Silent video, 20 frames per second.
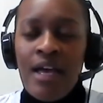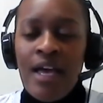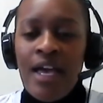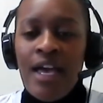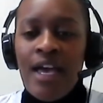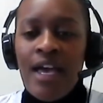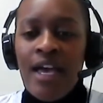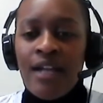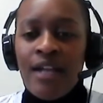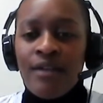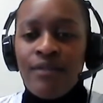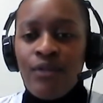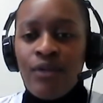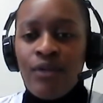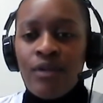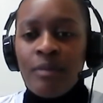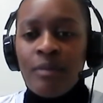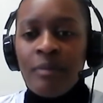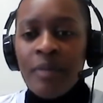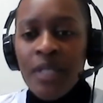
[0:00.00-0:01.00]
And for
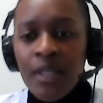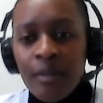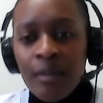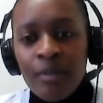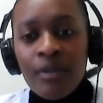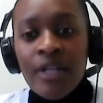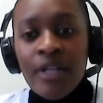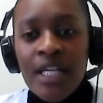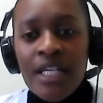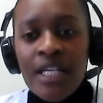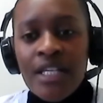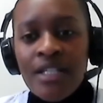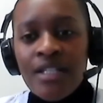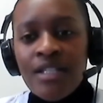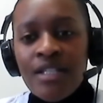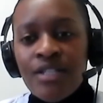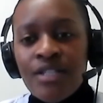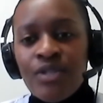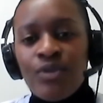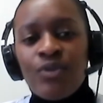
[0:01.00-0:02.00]
the people in
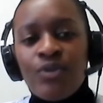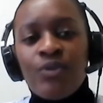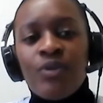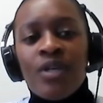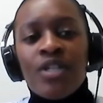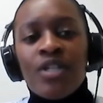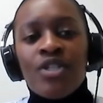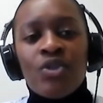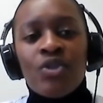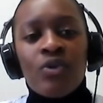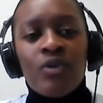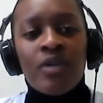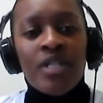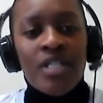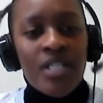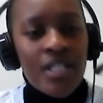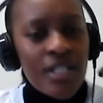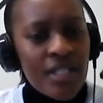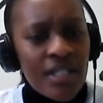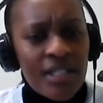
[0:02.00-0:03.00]
it to enjoy
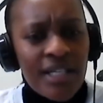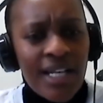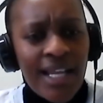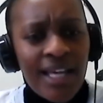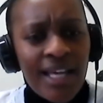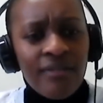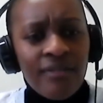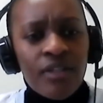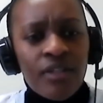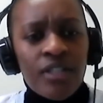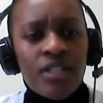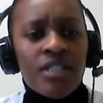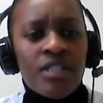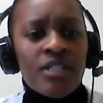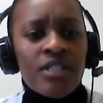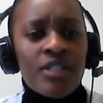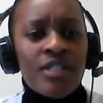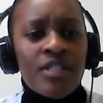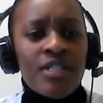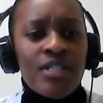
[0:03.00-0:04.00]
decent
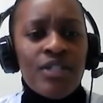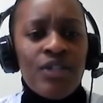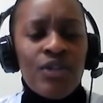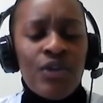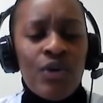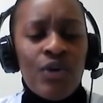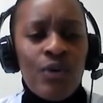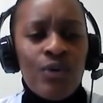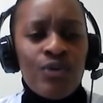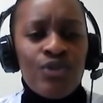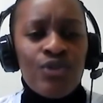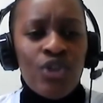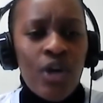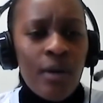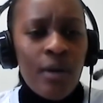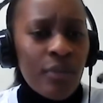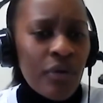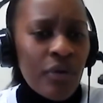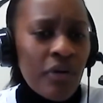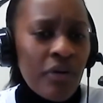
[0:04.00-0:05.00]
livelihoods,
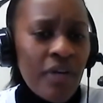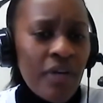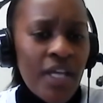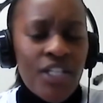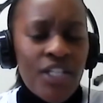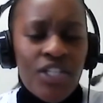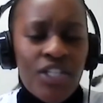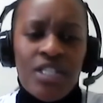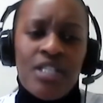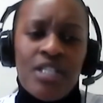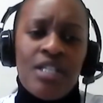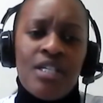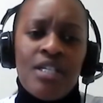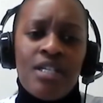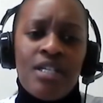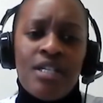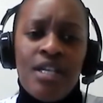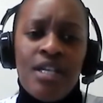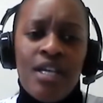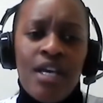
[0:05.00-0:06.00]
job
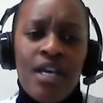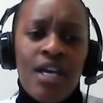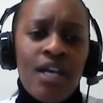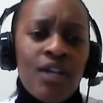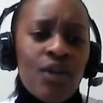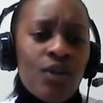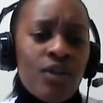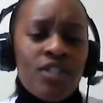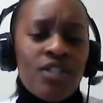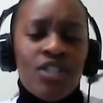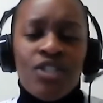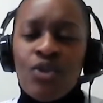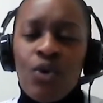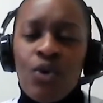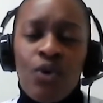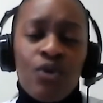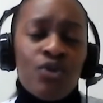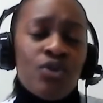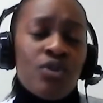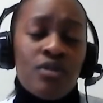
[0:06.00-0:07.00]
creation, and just
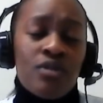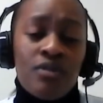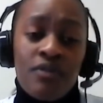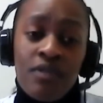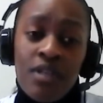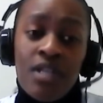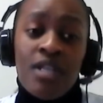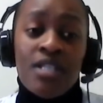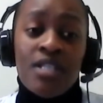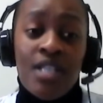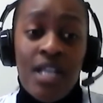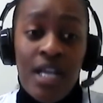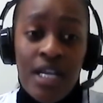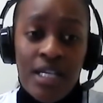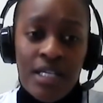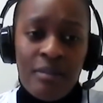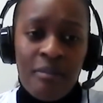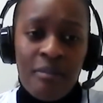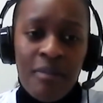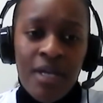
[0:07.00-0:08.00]
all sorts of things that I
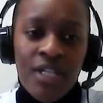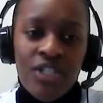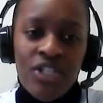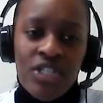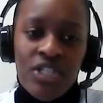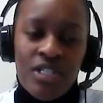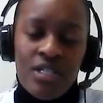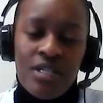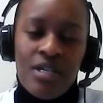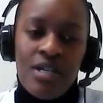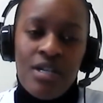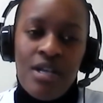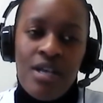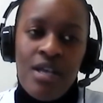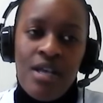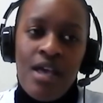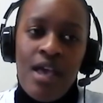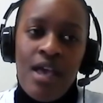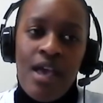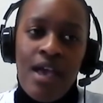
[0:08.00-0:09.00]
can mention.
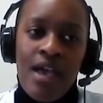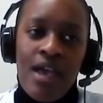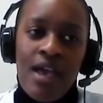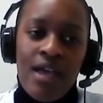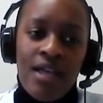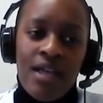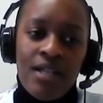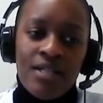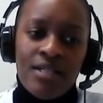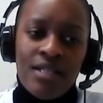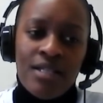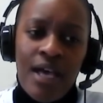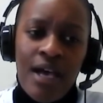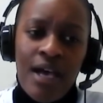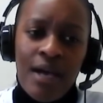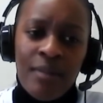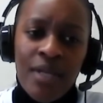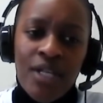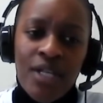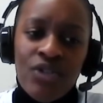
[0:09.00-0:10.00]
And
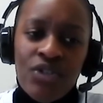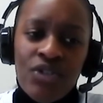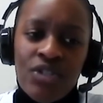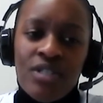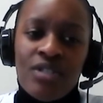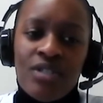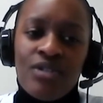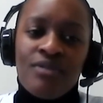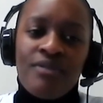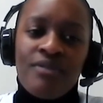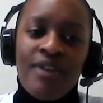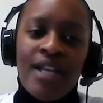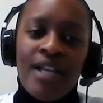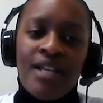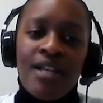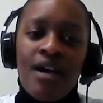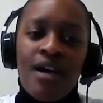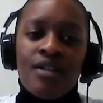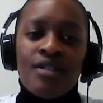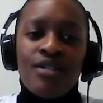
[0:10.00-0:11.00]
I'm interested to
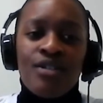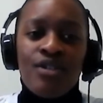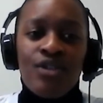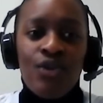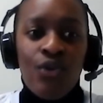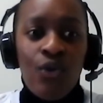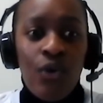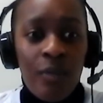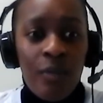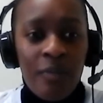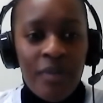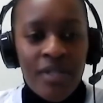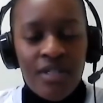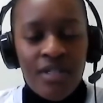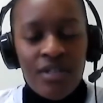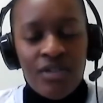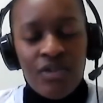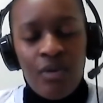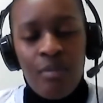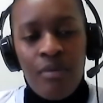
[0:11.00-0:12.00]
find out in your
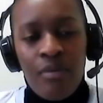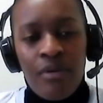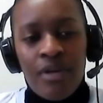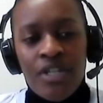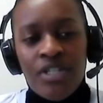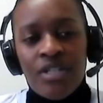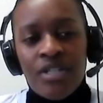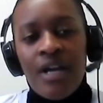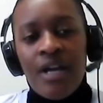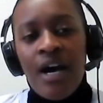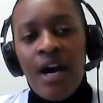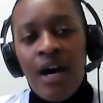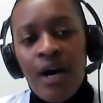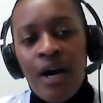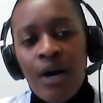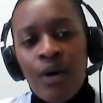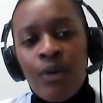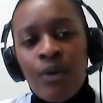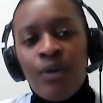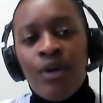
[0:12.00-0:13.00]
business operation
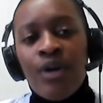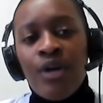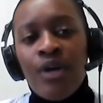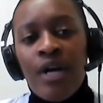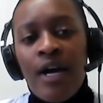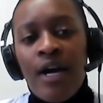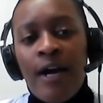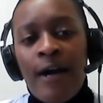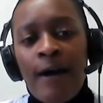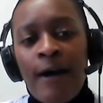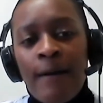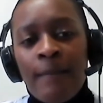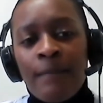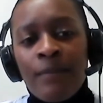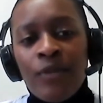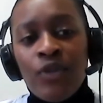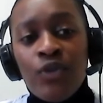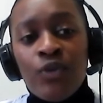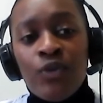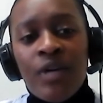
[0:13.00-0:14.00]
how
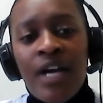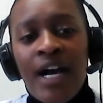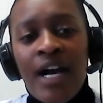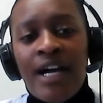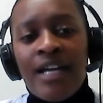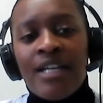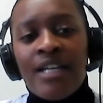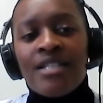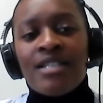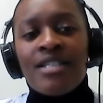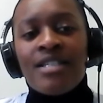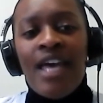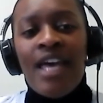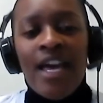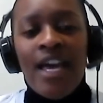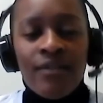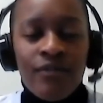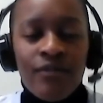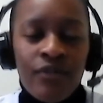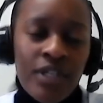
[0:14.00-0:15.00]
you guys
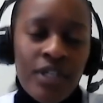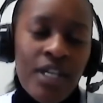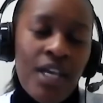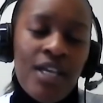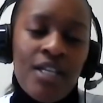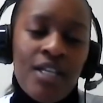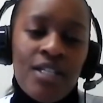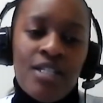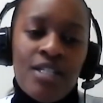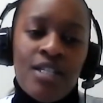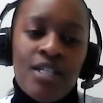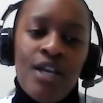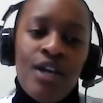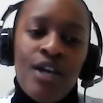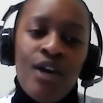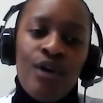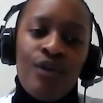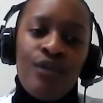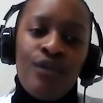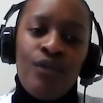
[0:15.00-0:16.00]
advocate
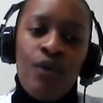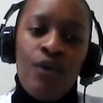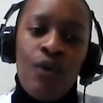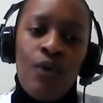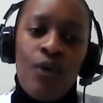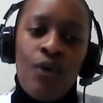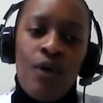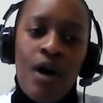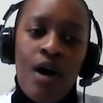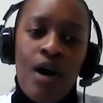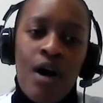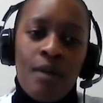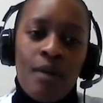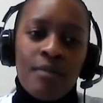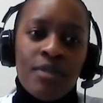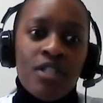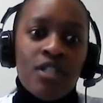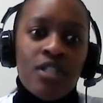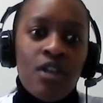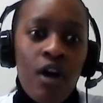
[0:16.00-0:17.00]
for
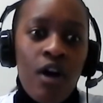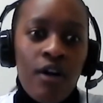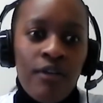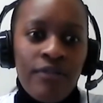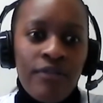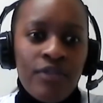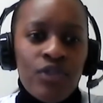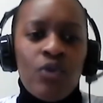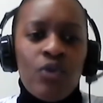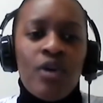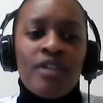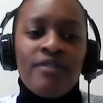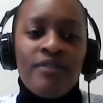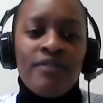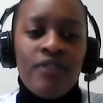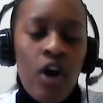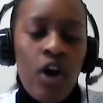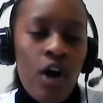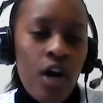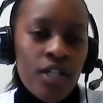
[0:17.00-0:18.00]
staff to
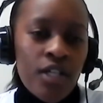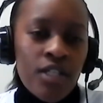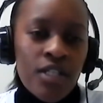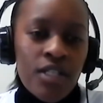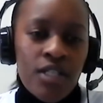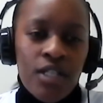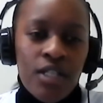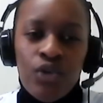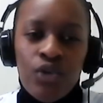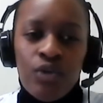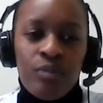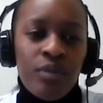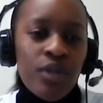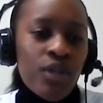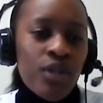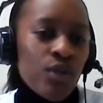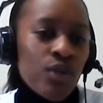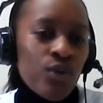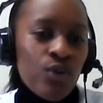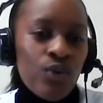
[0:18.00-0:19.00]
advance. It could be
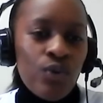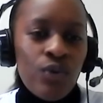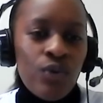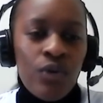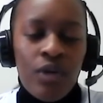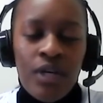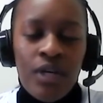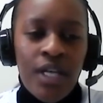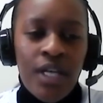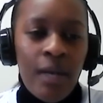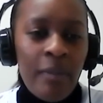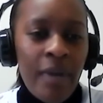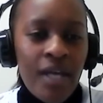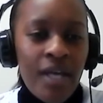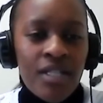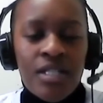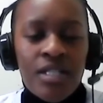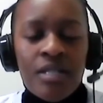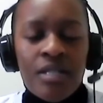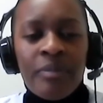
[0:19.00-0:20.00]
through
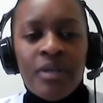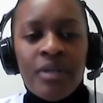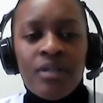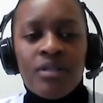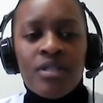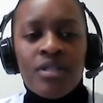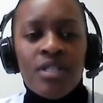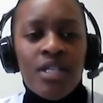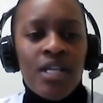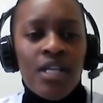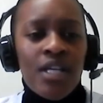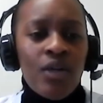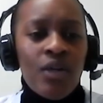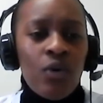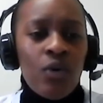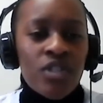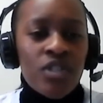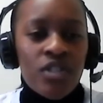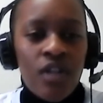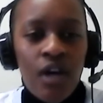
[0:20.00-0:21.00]
capacity building
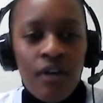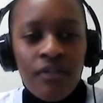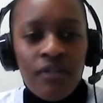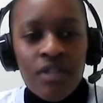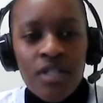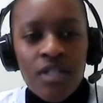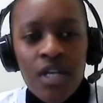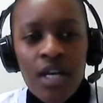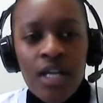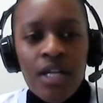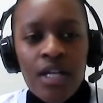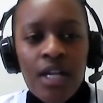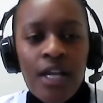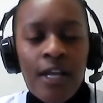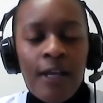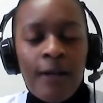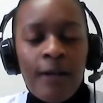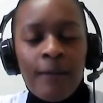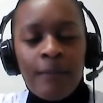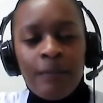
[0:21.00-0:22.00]
or staff
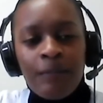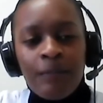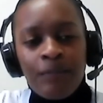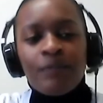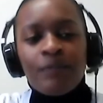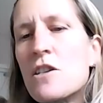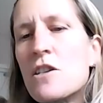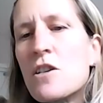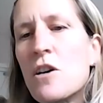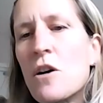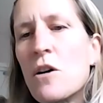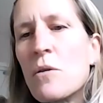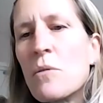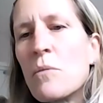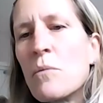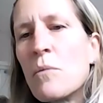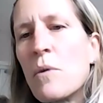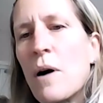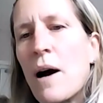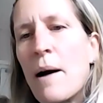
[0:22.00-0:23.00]
training.
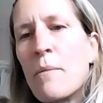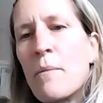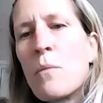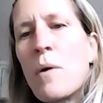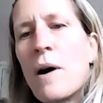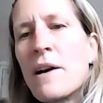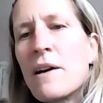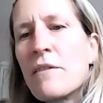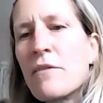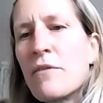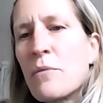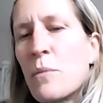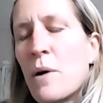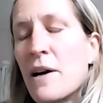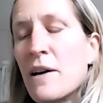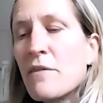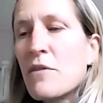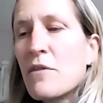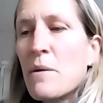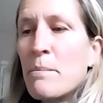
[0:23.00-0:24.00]
So
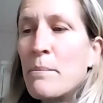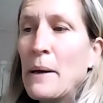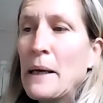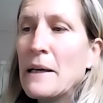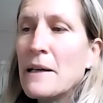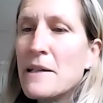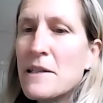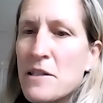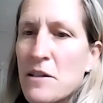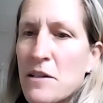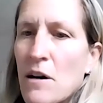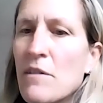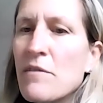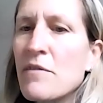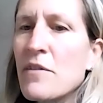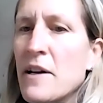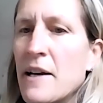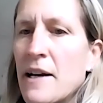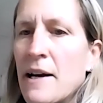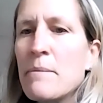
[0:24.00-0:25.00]
one of the pillars
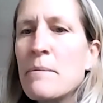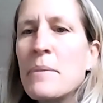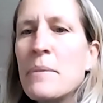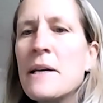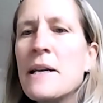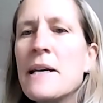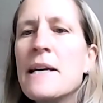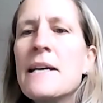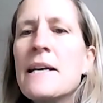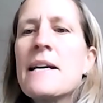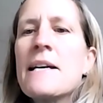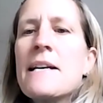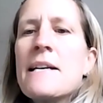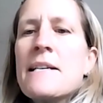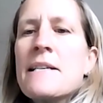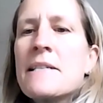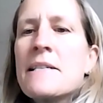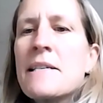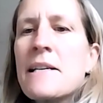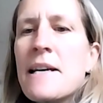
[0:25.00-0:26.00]
of the company
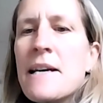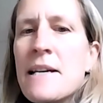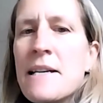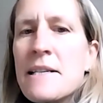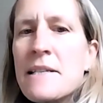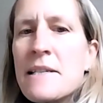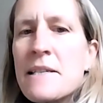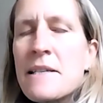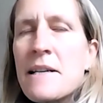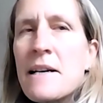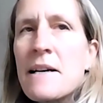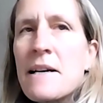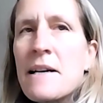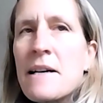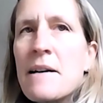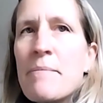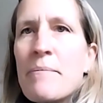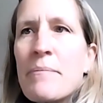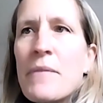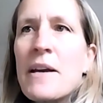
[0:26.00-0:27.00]
is
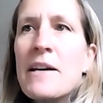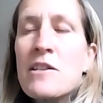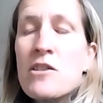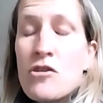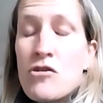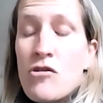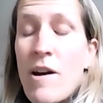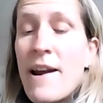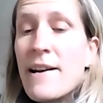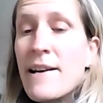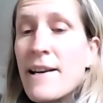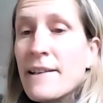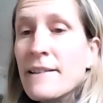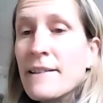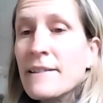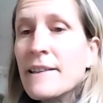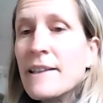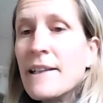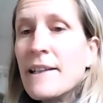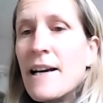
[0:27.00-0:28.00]

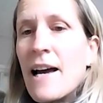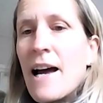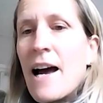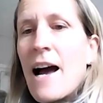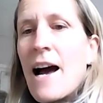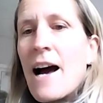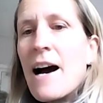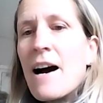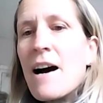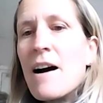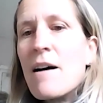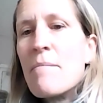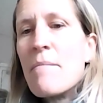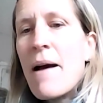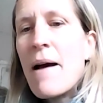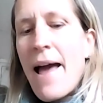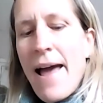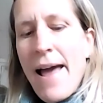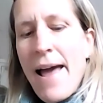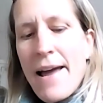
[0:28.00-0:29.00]
training
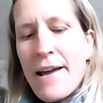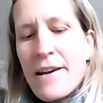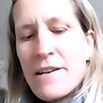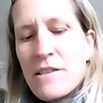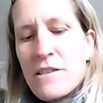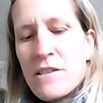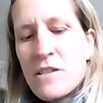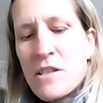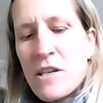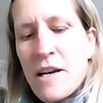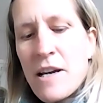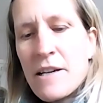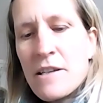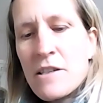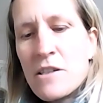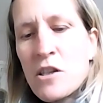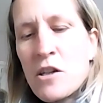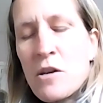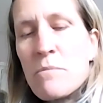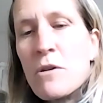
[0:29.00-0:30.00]

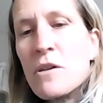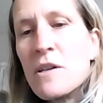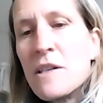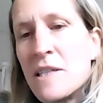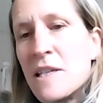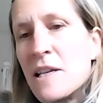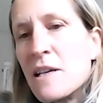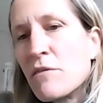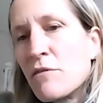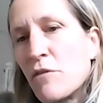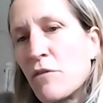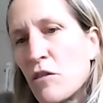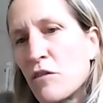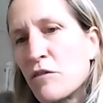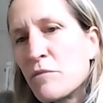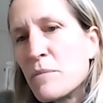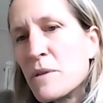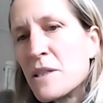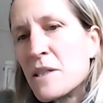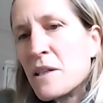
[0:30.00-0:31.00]
and community
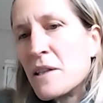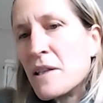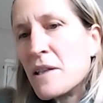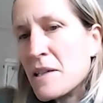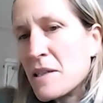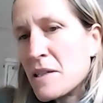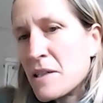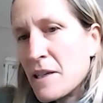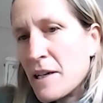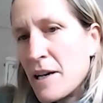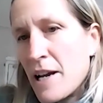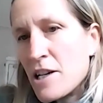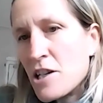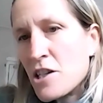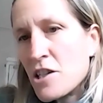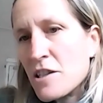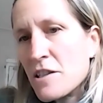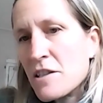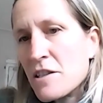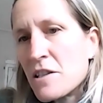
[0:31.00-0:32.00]
involvement in the
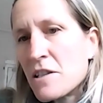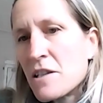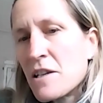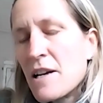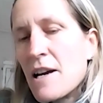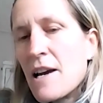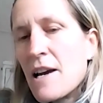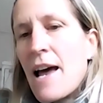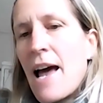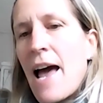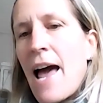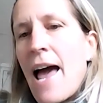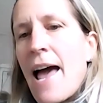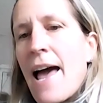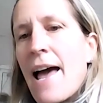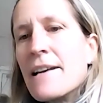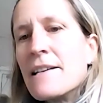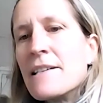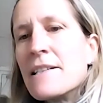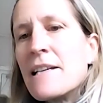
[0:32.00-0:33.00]
installations
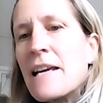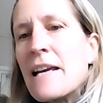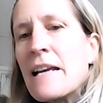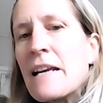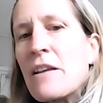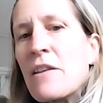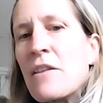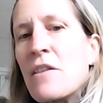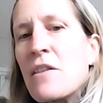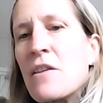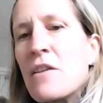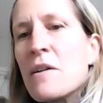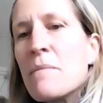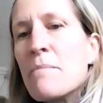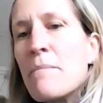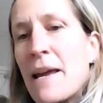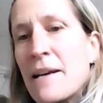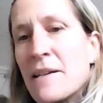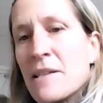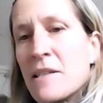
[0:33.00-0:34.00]
and in the
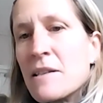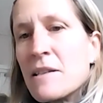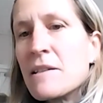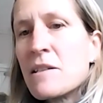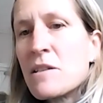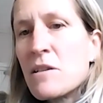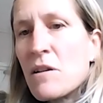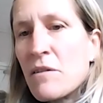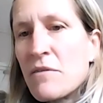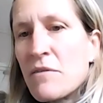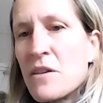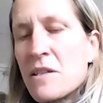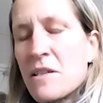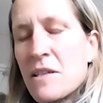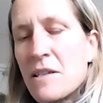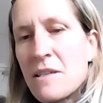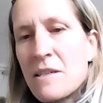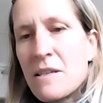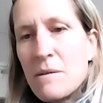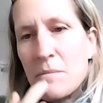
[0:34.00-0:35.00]
maintenance of the
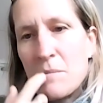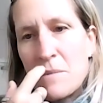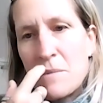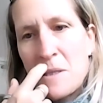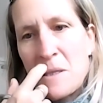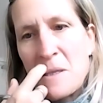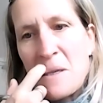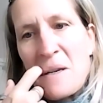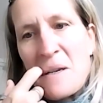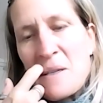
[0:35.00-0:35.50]
systems.